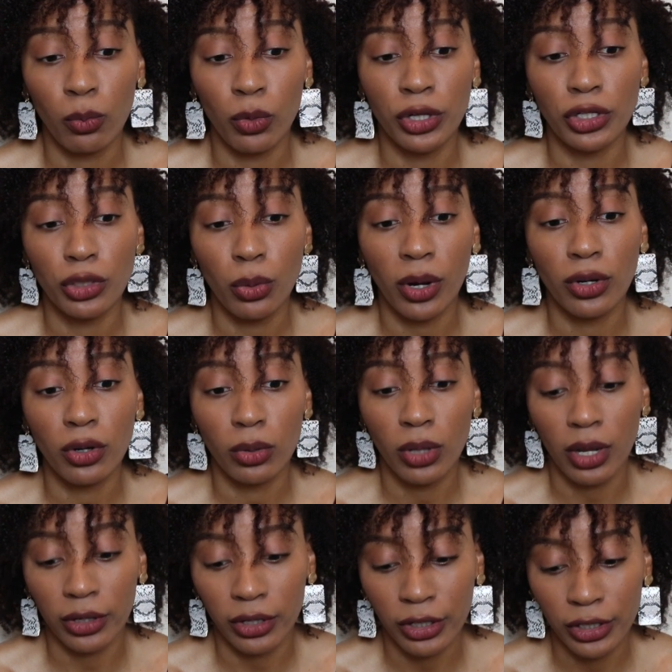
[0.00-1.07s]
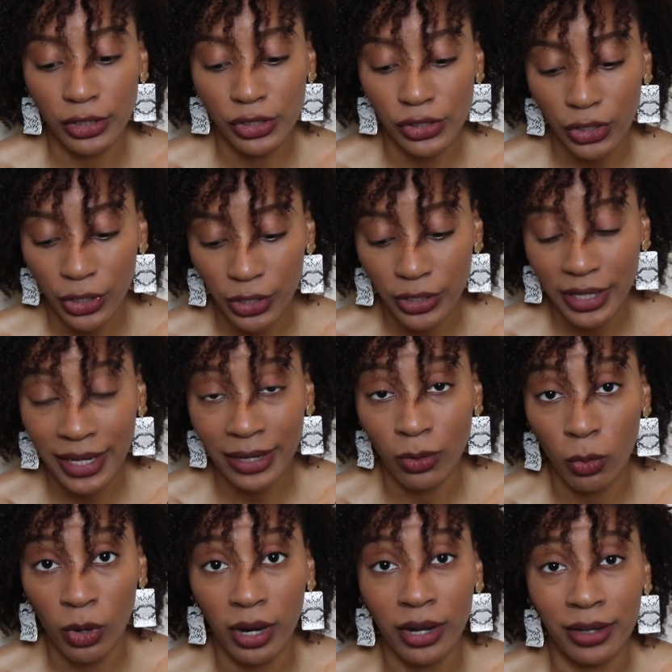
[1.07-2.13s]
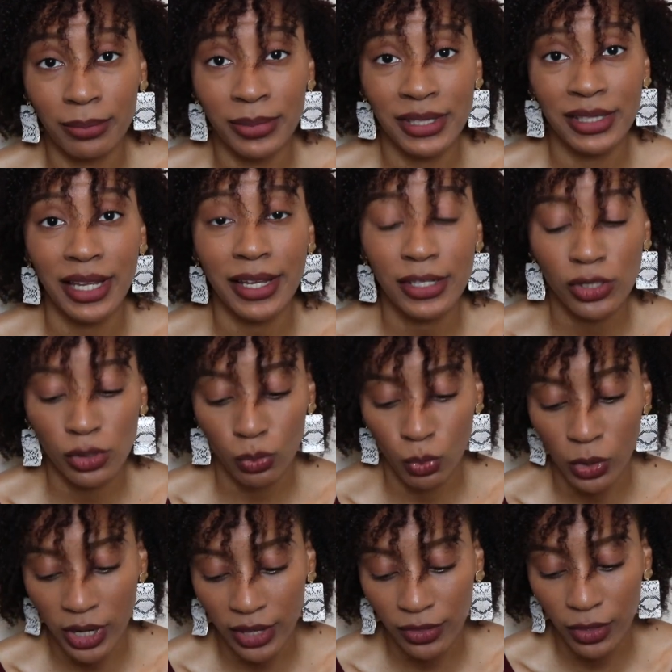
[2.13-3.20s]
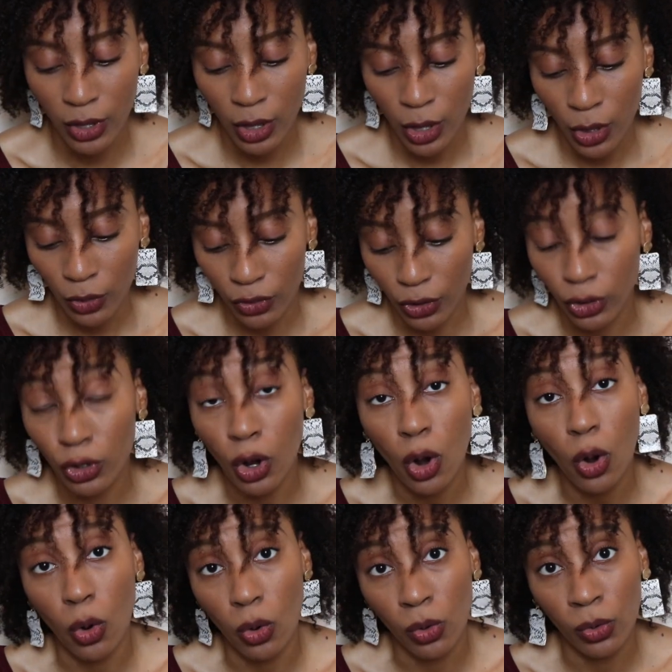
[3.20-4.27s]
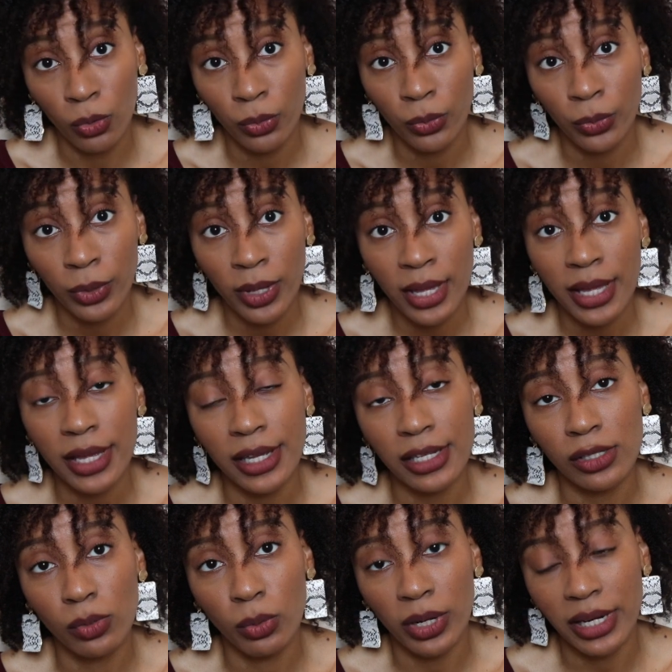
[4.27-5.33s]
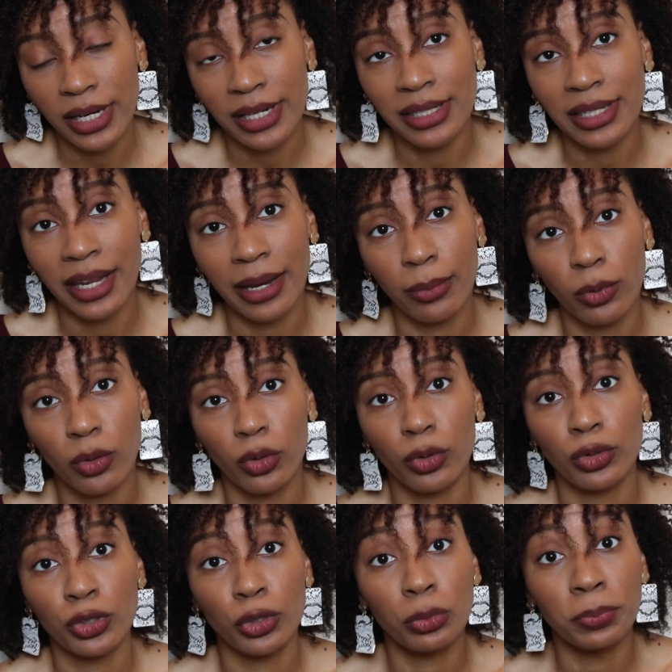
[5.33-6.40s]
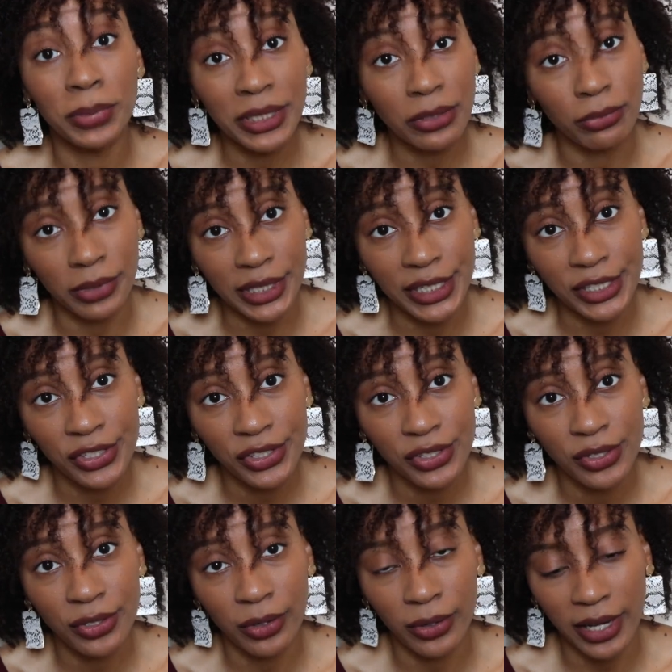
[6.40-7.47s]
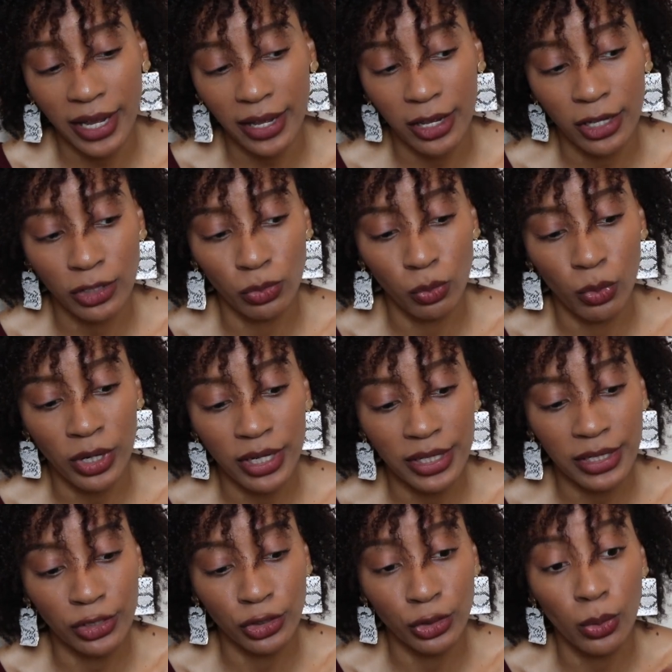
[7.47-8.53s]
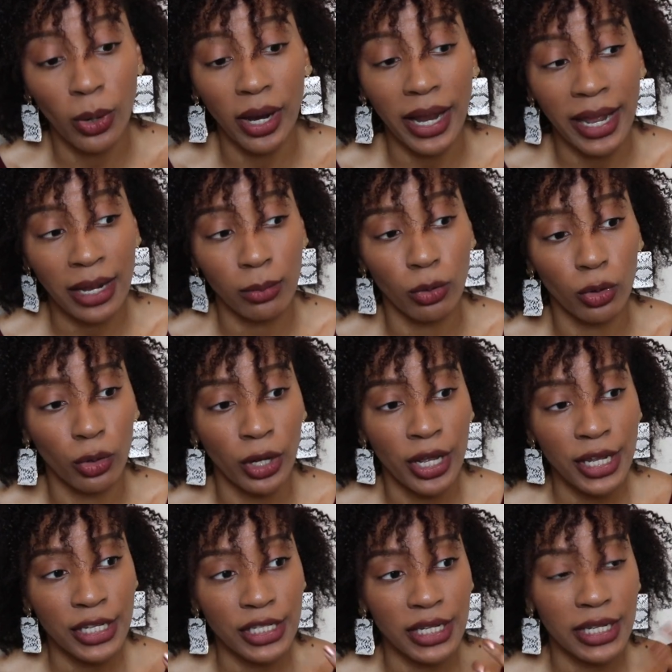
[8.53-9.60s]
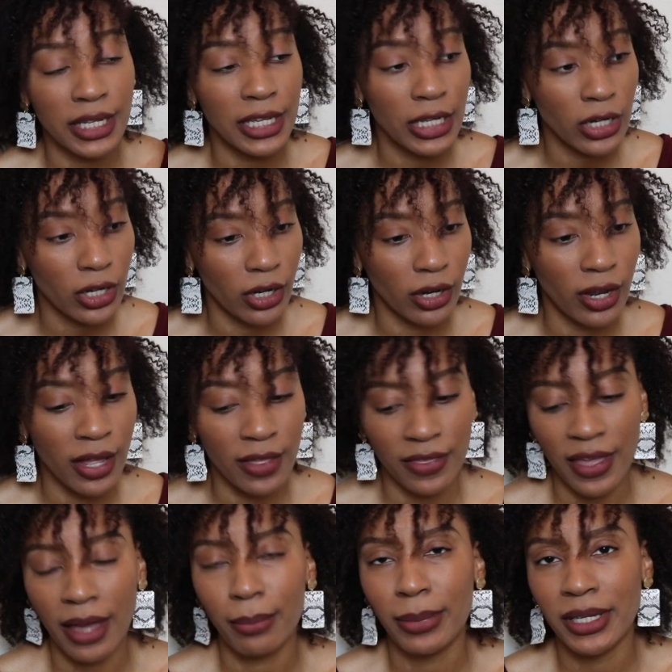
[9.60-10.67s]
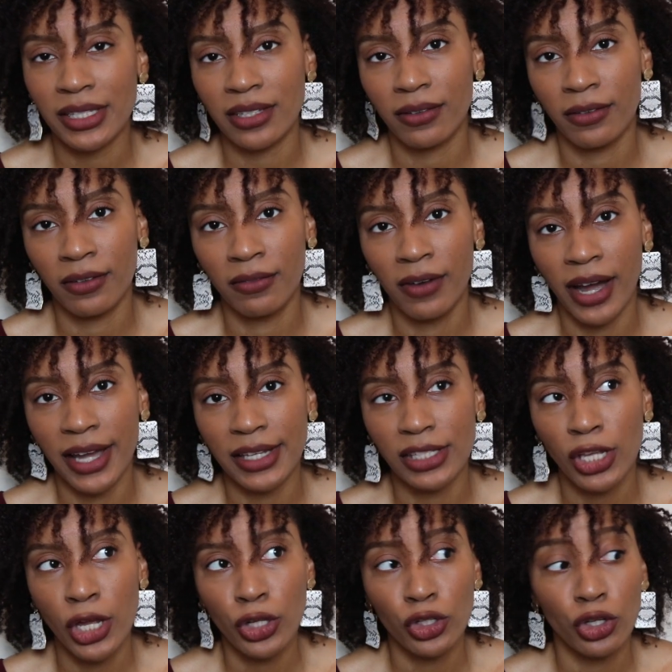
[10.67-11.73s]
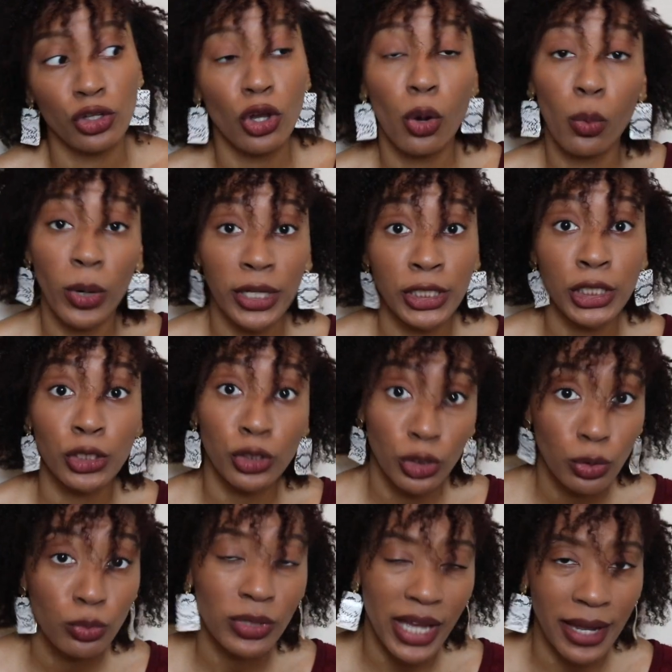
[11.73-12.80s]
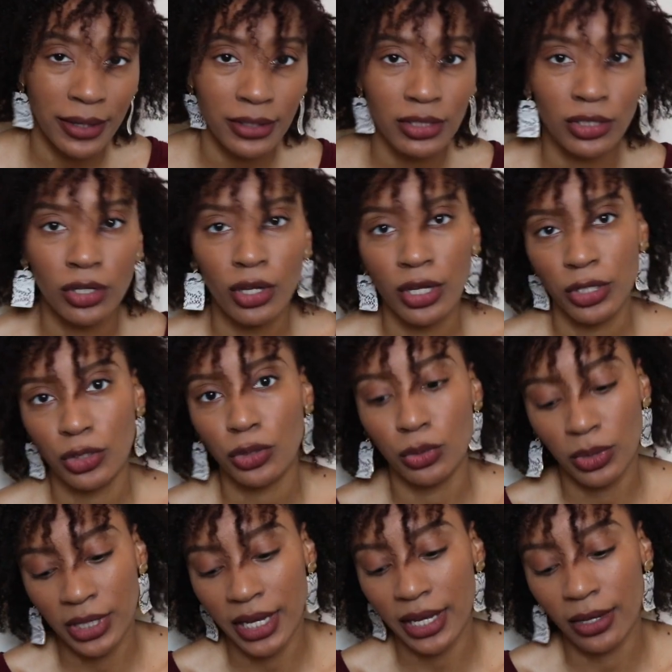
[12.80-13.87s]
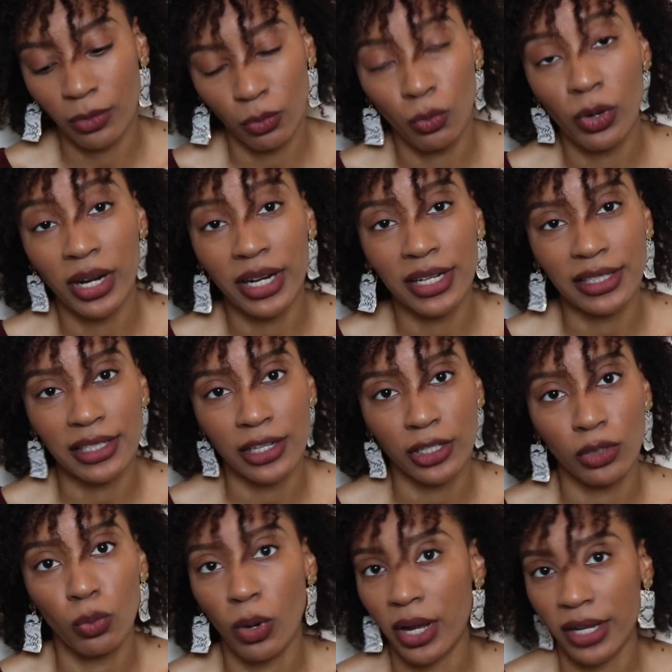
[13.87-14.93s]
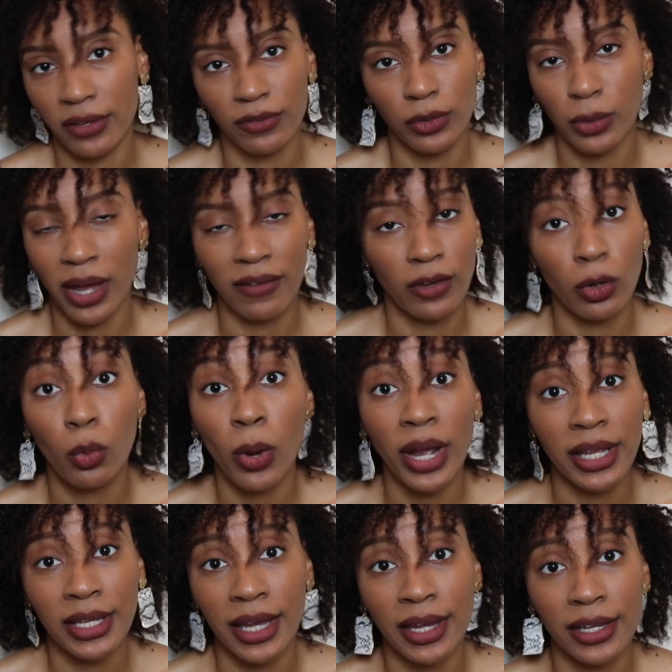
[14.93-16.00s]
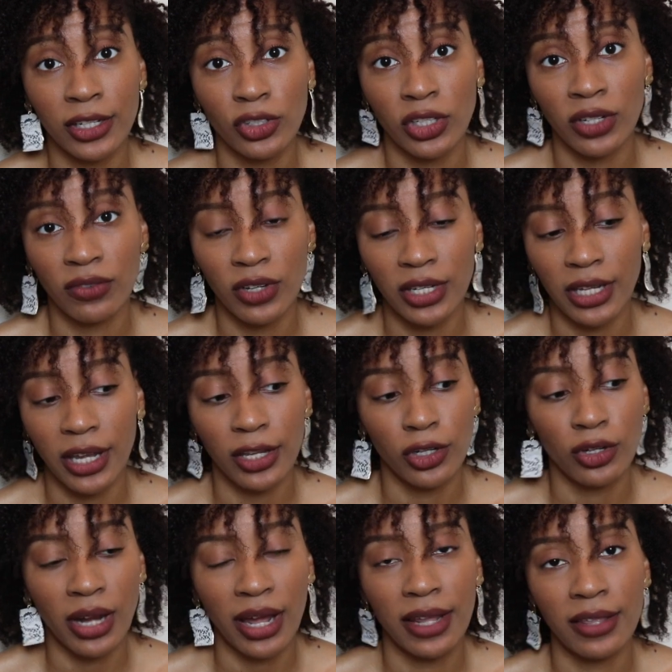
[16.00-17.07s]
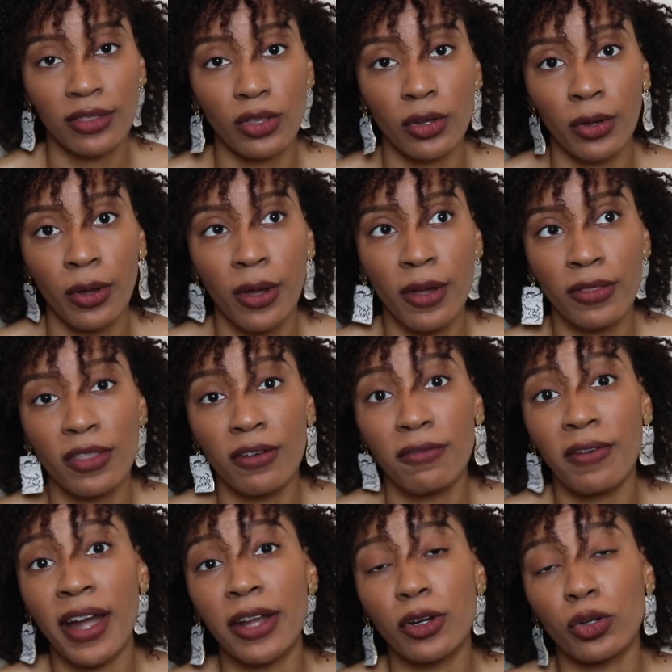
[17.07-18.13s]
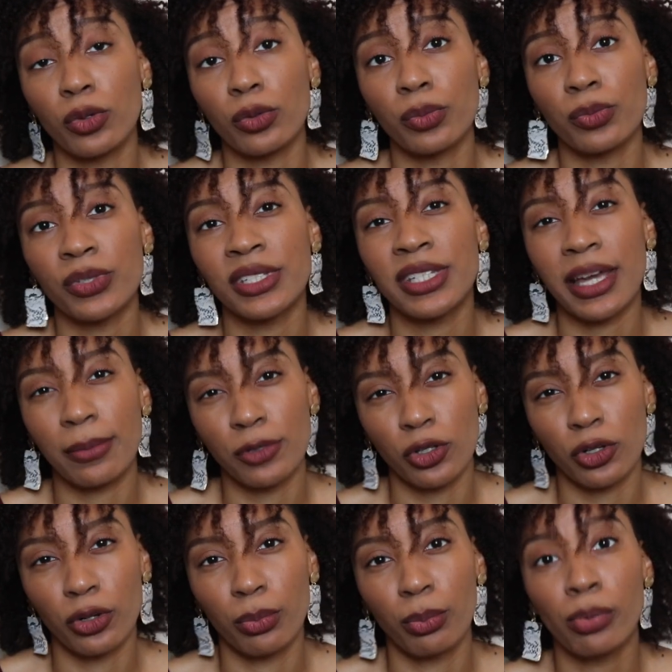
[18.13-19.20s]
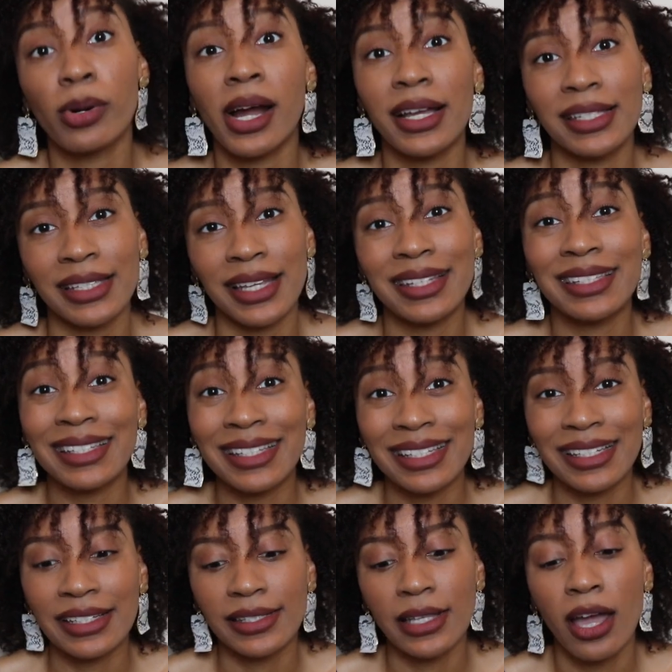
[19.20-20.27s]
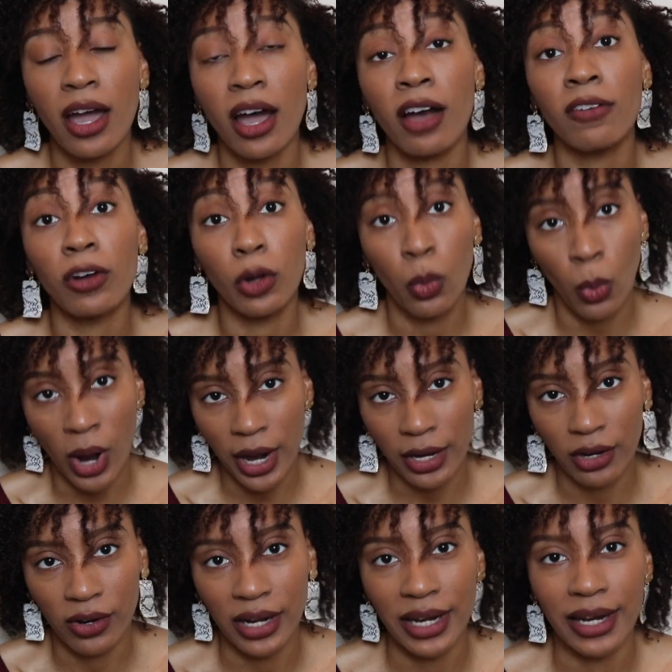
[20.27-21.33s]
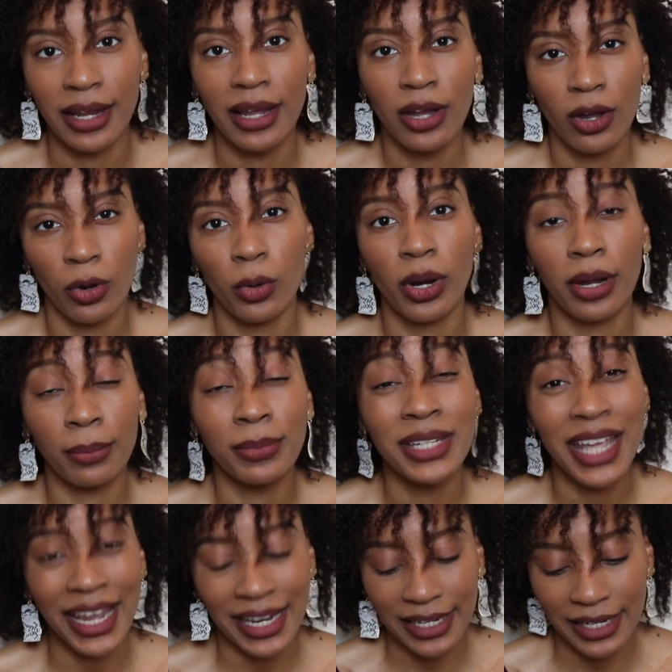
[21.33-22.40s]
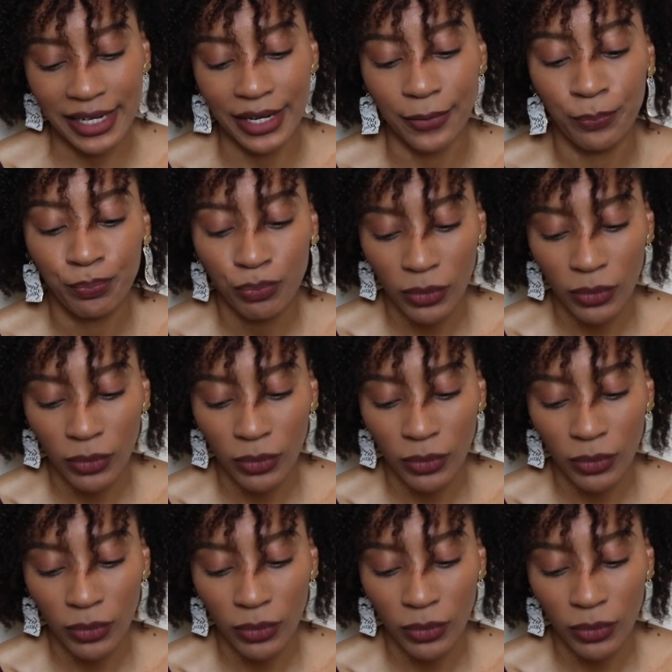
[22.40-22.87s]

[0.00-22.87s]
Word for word: when you are no longer concerned and or obsessed with the goal is when it is able to be reached. Okay, is when it, you are able to hear that piece of advice, to know what to do next to get what it is that you want. If you haven't quite yet achieved it yet, you're not in the, the final steps or processes of acquiring or obtaining